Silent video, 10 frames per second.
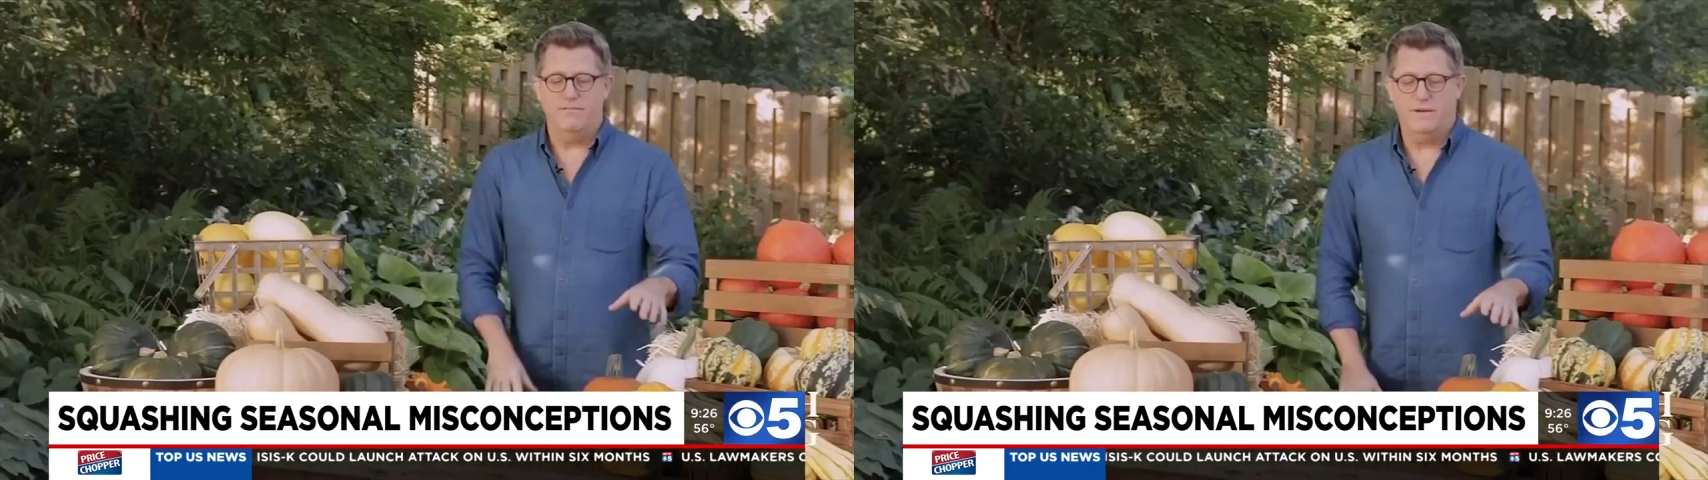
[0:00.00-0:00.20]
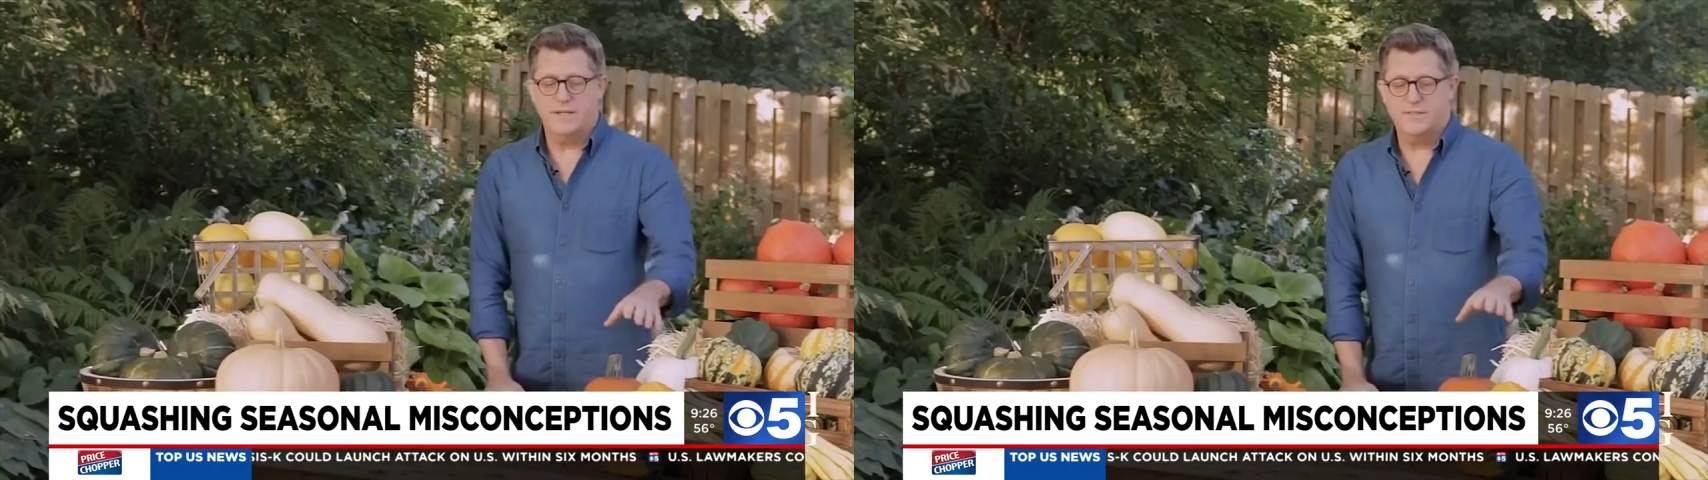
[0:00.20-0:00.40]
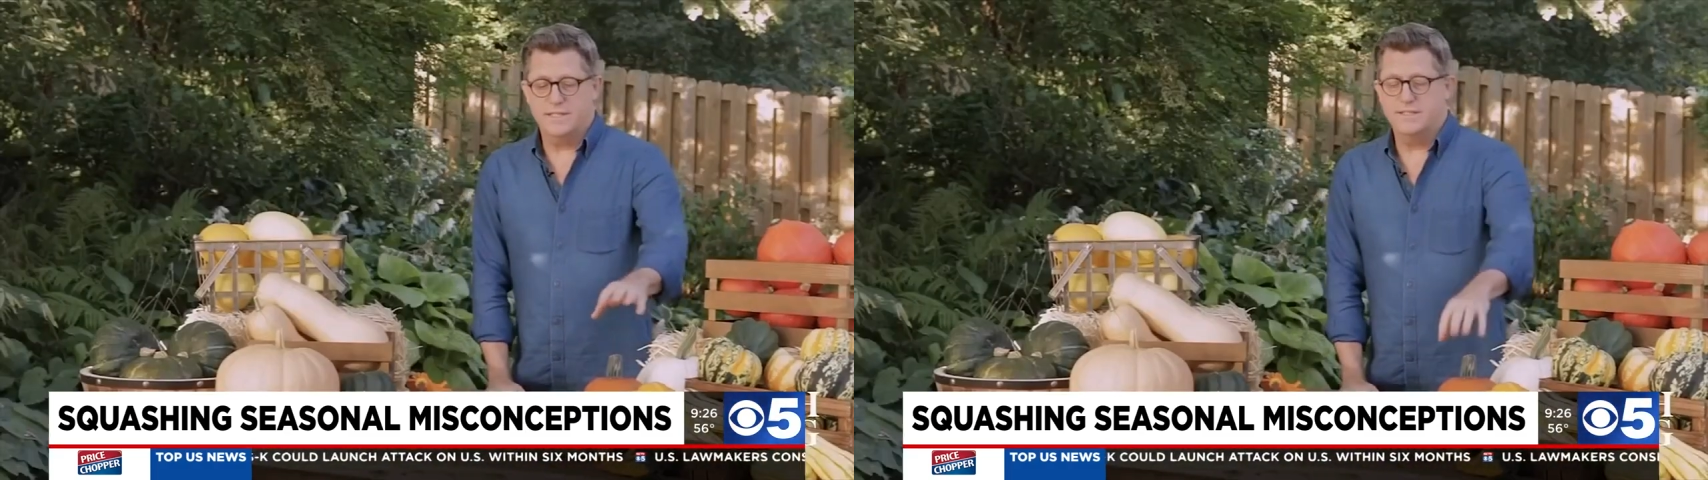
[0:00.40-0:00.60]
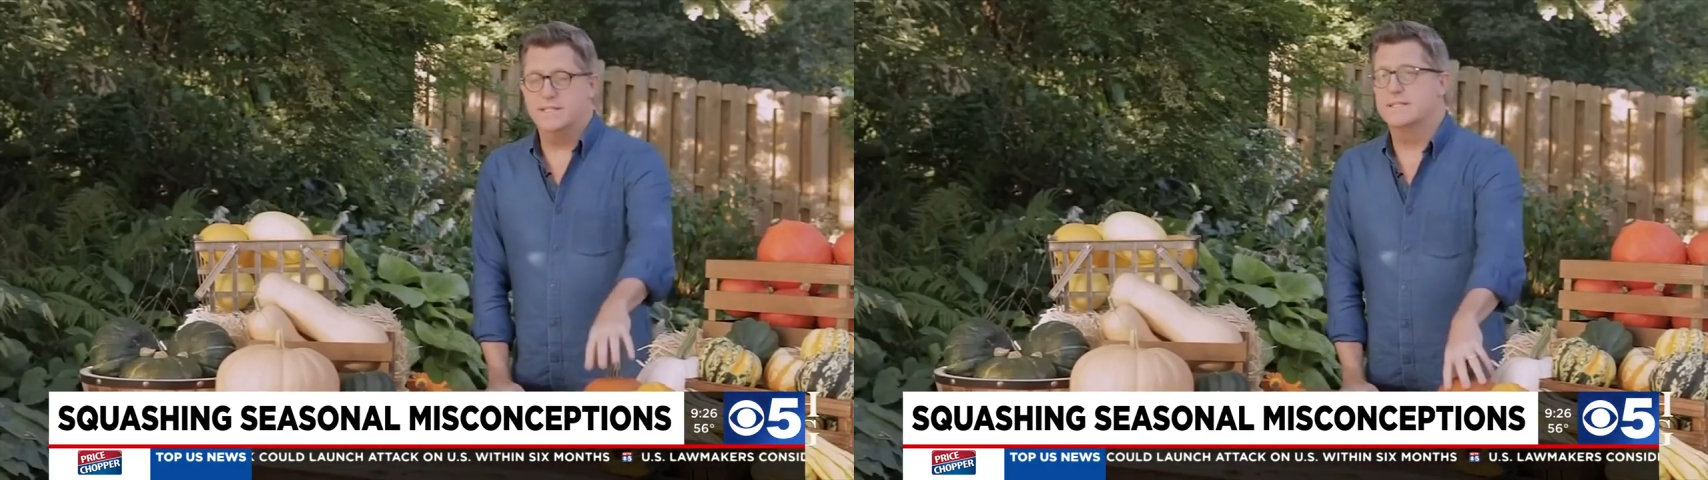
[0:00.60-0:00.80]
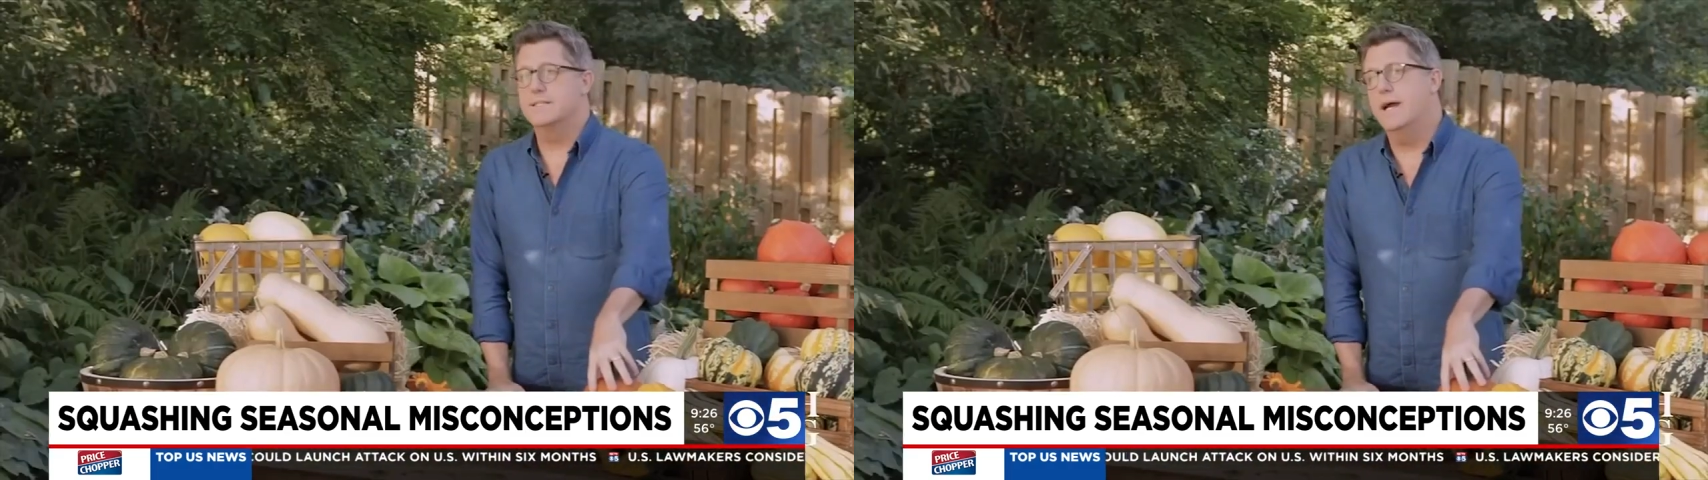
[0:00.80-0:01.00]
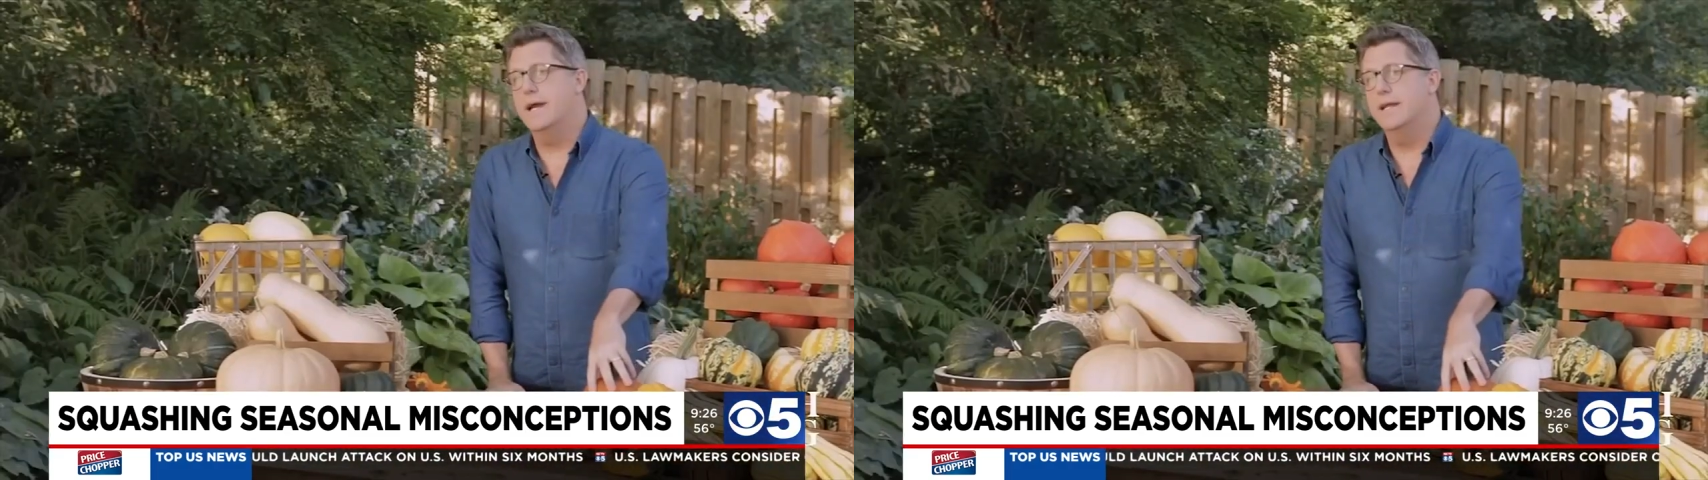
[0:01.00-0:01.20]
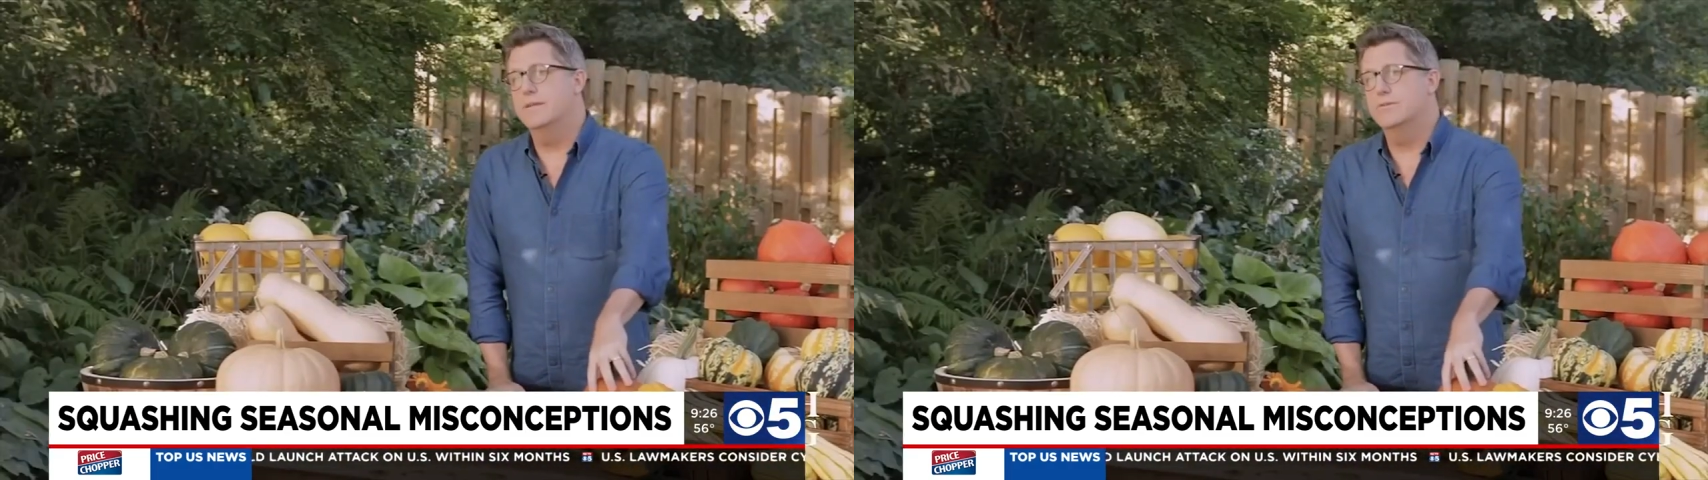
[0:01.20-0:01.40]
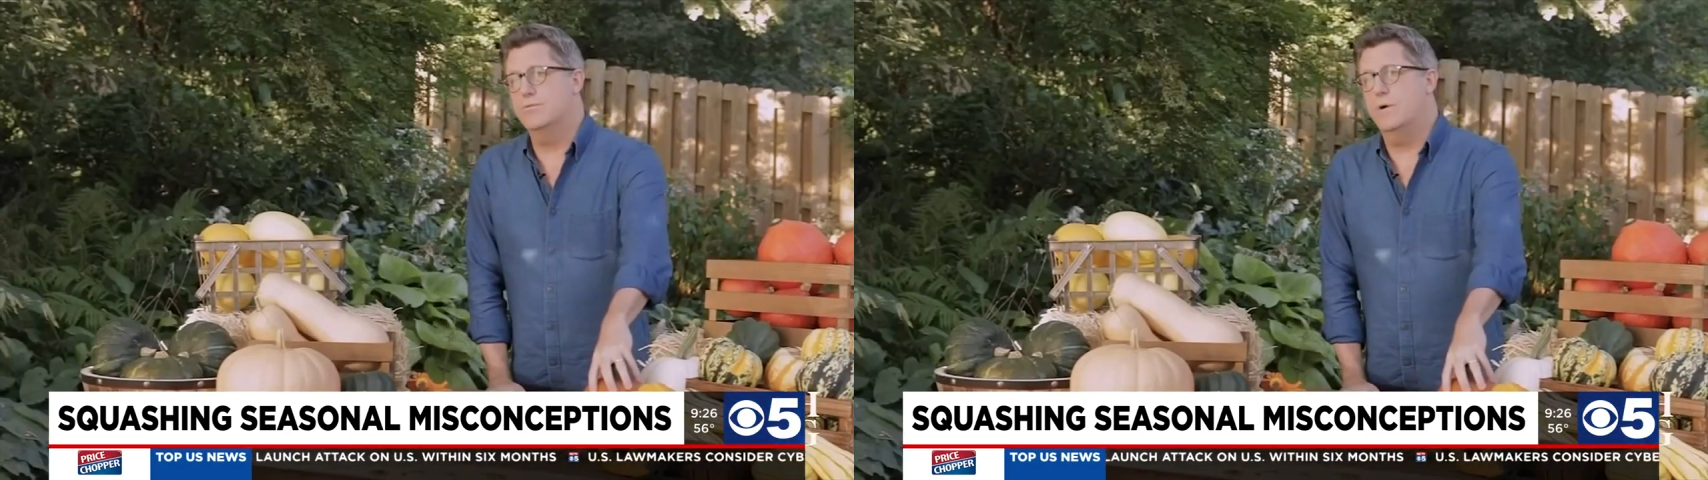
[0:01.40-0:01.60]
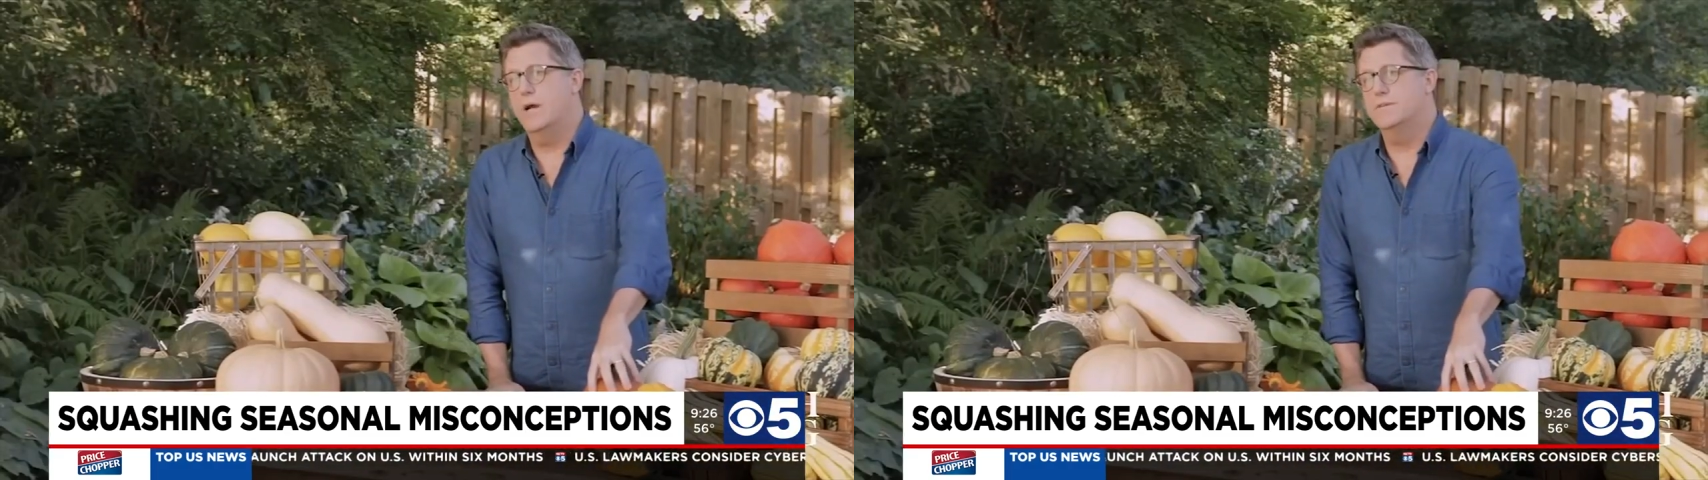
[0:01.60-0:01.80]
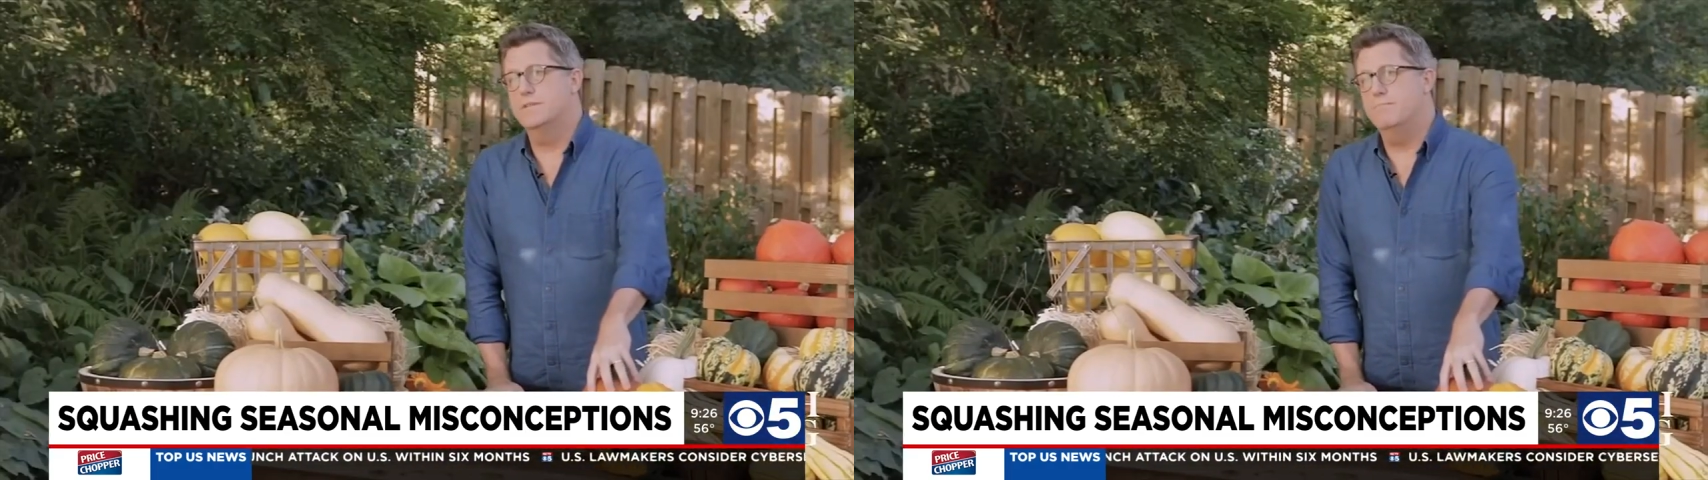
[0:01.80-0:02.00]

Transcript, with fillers: of flesh that's inside the squash